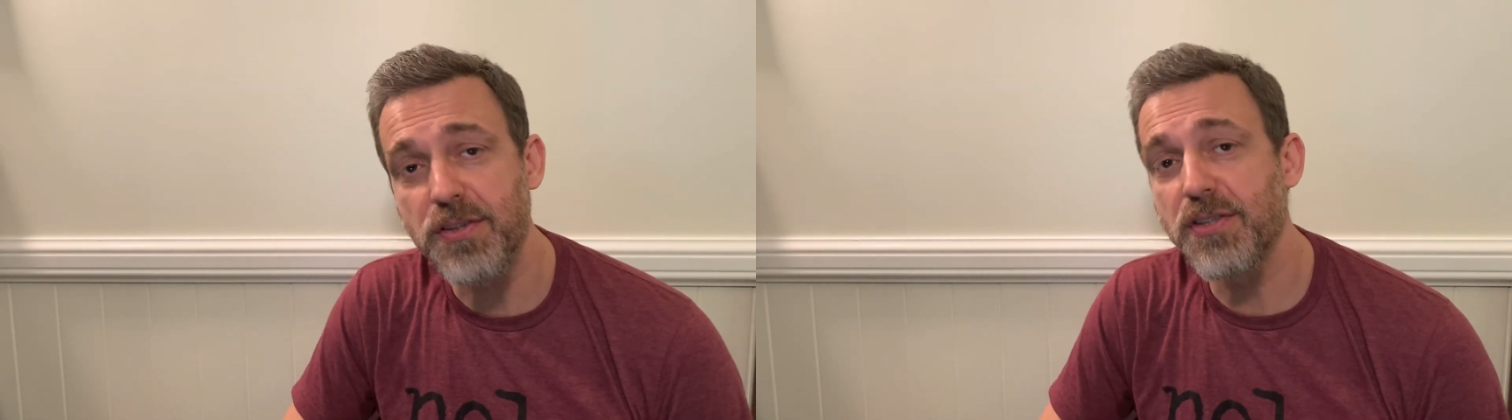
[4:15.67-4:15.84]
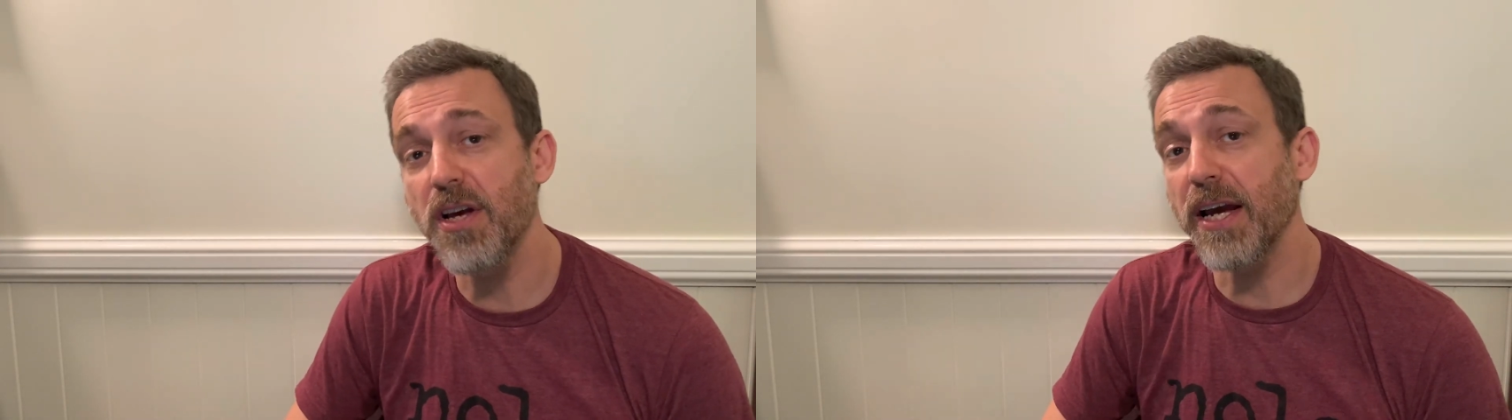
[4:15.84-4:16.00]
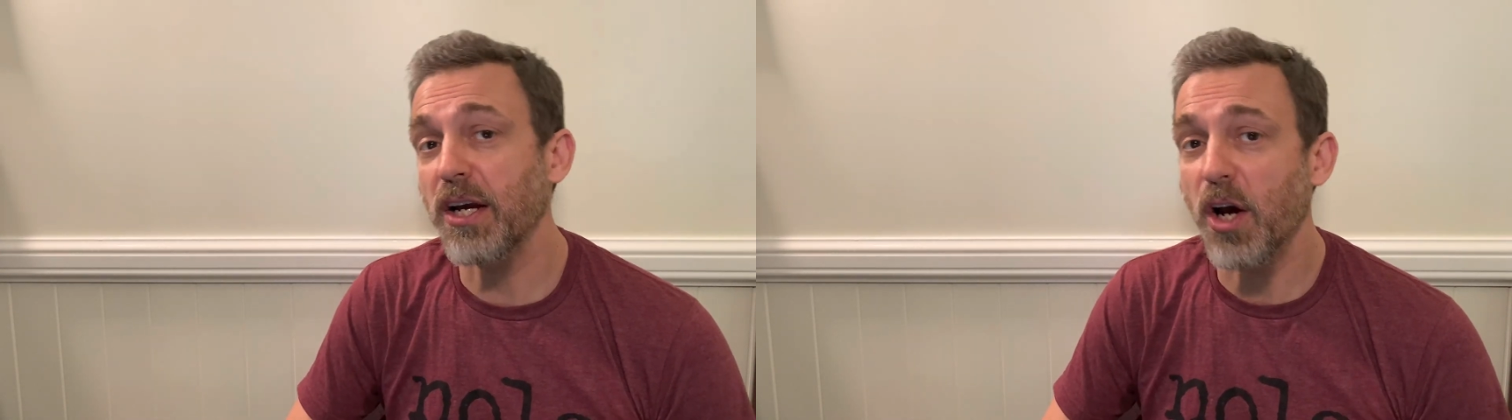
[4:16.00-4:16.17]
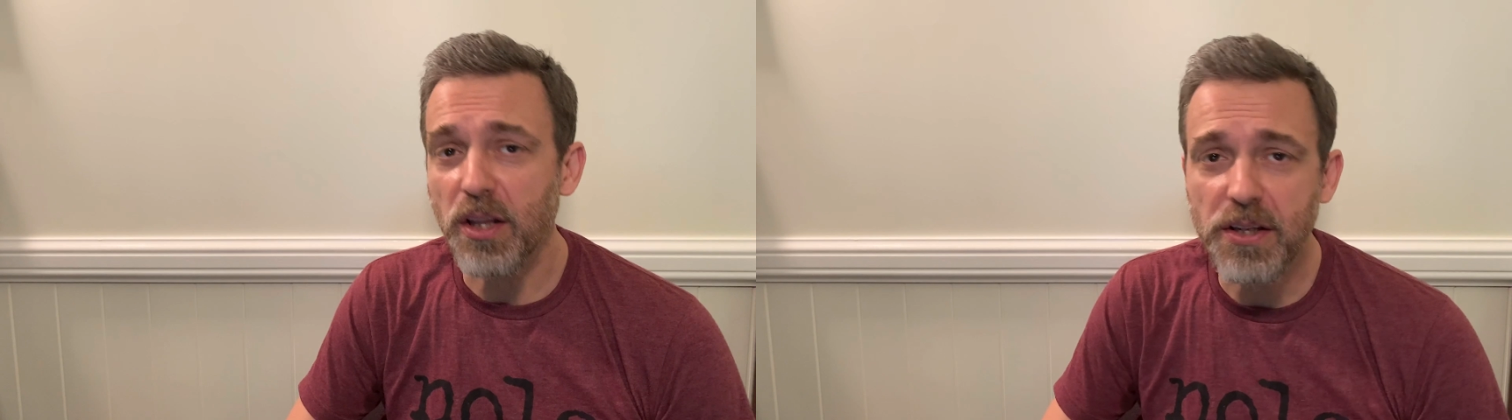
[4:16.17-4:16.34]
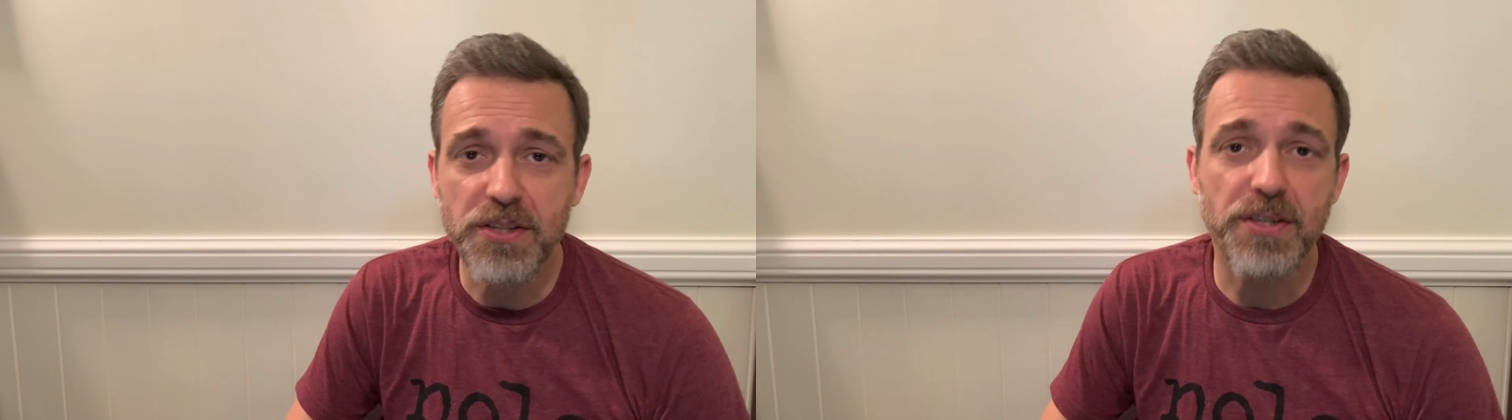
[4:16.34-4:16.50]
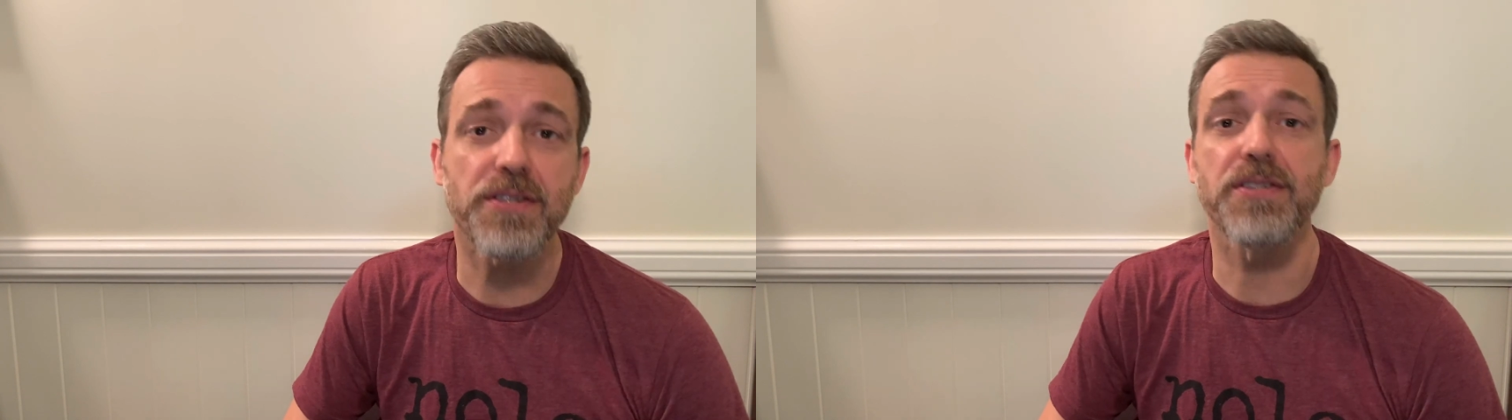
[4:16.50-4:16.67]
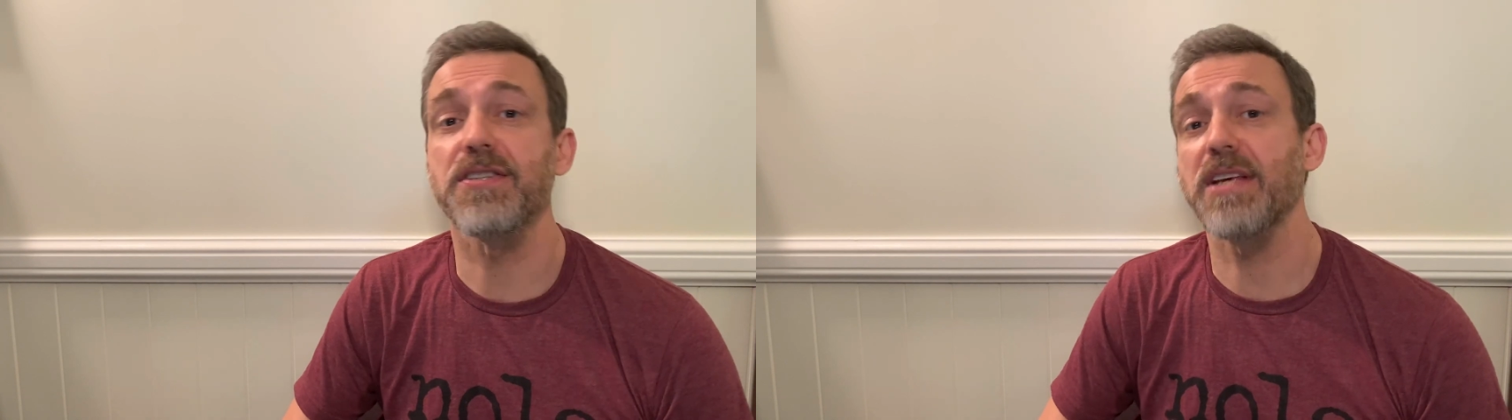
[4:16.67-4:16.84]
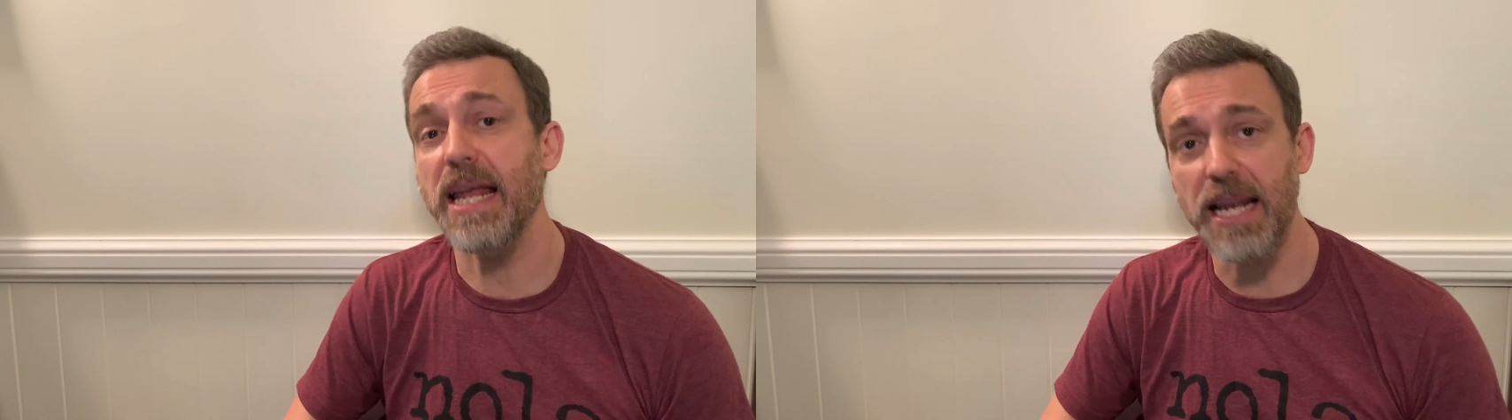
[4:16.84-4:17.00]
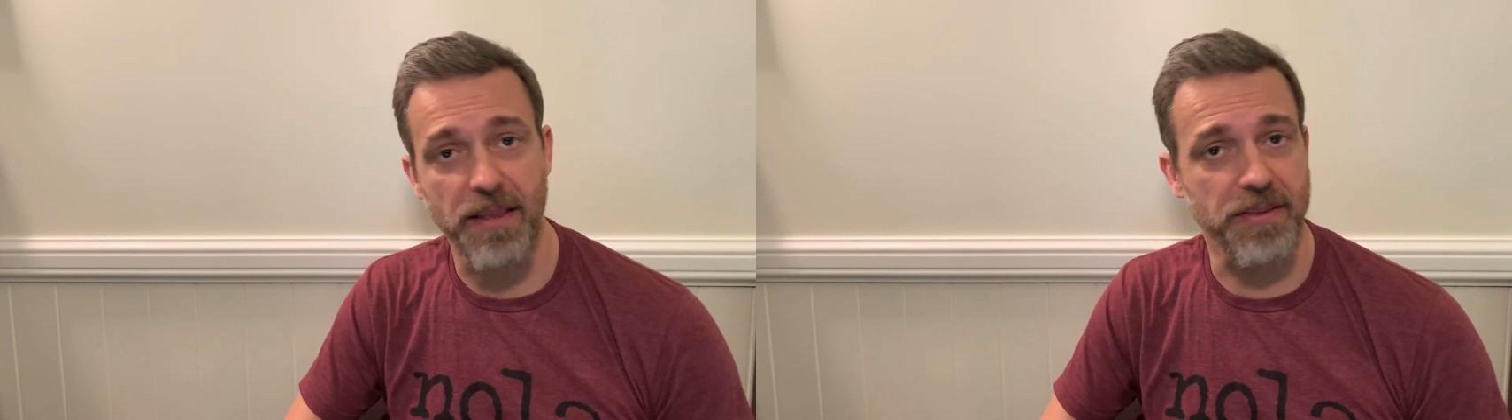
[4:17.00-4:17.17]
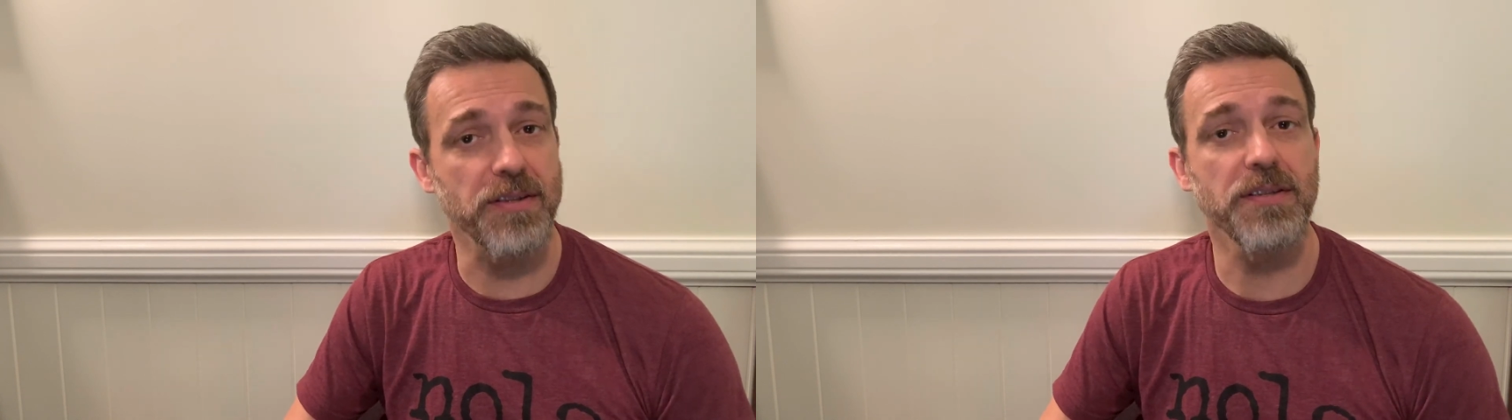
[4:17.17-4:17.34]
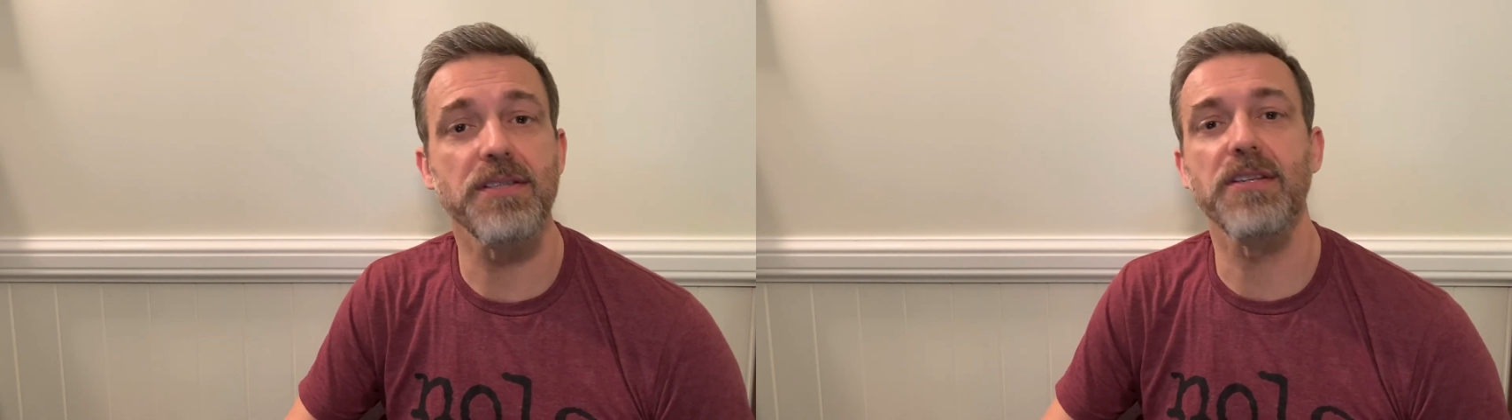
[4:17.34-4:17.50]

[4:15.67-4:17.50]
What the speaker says: psychologists and others